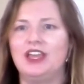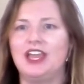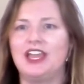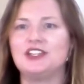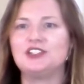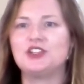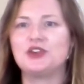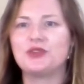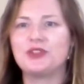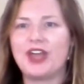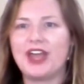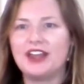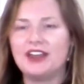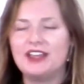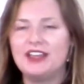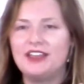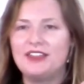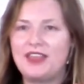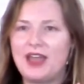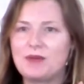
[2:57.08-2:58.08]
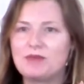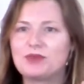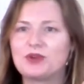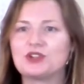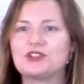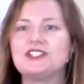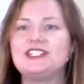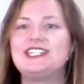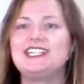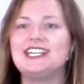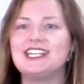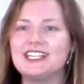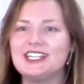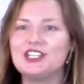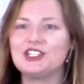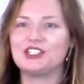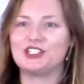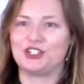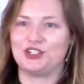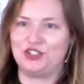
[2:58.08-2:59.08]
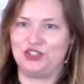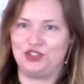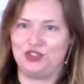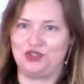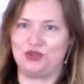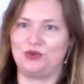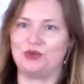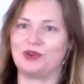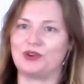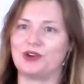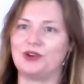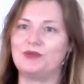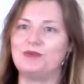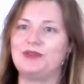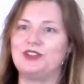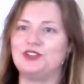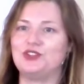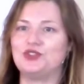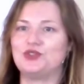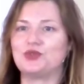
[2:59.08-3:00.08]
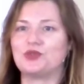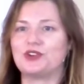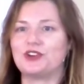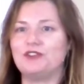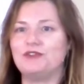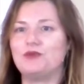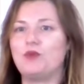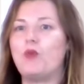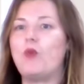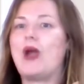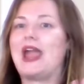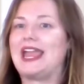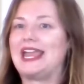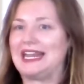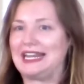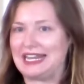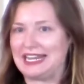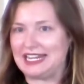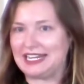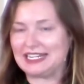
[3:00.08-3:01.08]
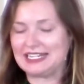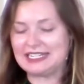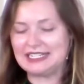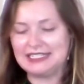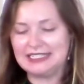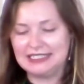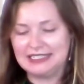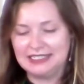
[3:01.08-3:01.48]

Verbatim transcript: And so that, that particular storm is sort of waning,